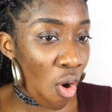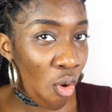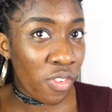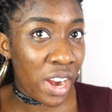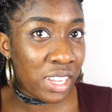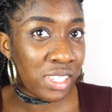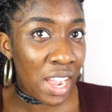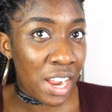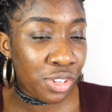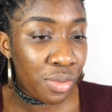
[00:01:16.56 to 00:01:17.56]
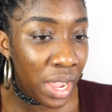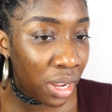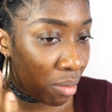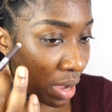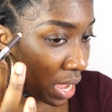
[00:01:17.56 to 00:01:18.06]
over
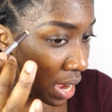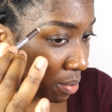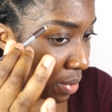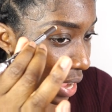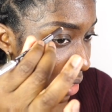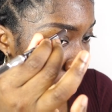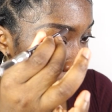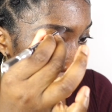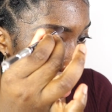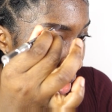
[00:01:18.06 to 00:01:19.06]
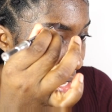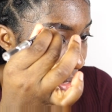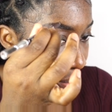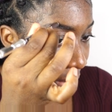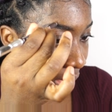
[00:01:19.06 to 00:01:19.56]
exaggerate my eyebrows,
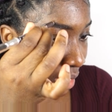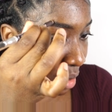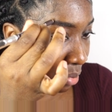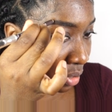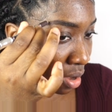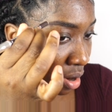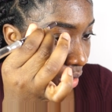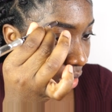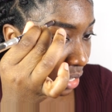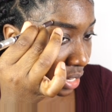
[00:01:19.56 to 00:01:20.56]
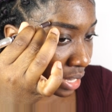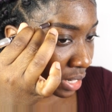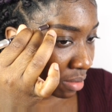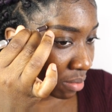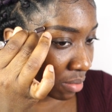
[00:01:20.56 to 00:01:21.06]
like make them longer
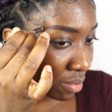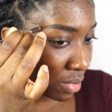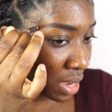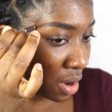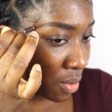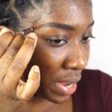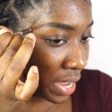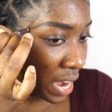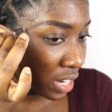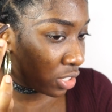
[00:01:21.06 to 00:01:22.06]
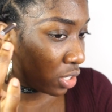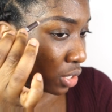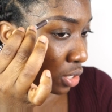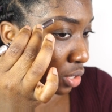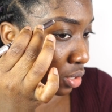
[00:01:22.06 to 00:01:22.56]
than how I
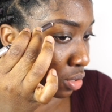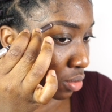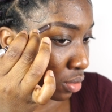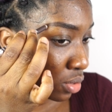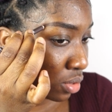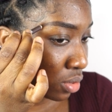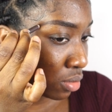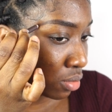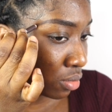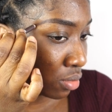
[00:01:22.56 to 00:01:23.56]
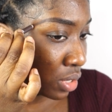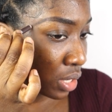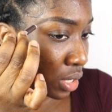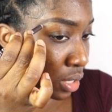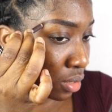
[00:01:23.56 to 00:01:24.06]
actually used to
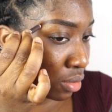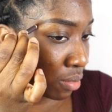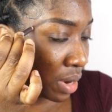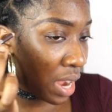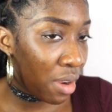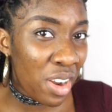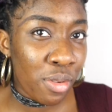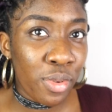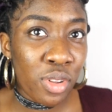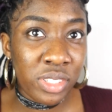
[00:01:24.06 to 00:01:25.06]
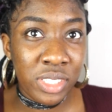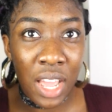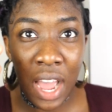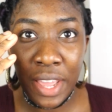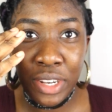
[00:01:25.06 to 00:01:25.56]
do my eyebrows, because
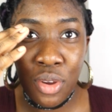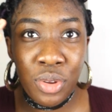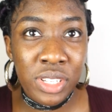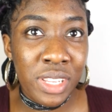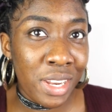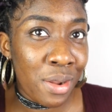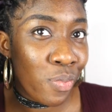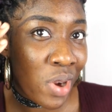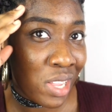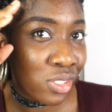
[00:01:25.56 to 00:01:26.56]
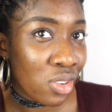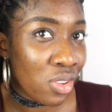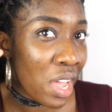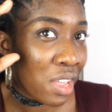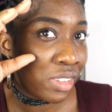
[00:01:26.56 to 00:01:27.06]
I noticed that the Bratz
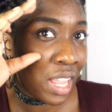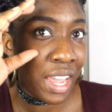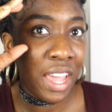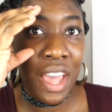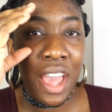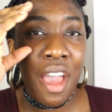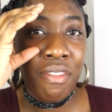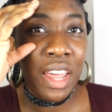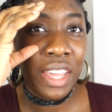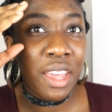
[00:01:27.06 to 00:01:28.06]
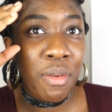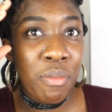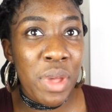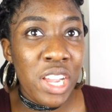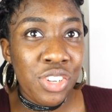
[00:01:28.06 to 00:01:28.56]
doll have like
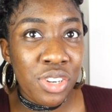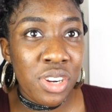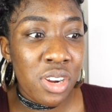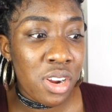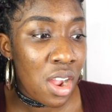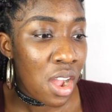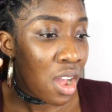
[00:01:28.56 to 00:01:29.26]
major